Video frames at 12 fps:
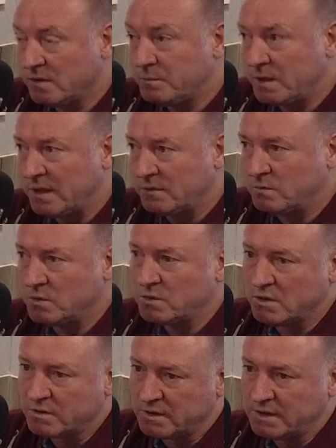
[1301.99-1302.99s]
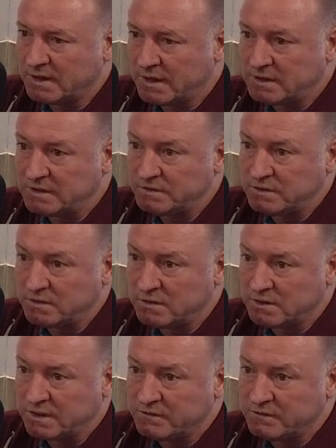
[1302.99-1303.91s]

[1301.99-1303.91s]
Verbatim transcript: Liverpool hadn't won nothing in '84,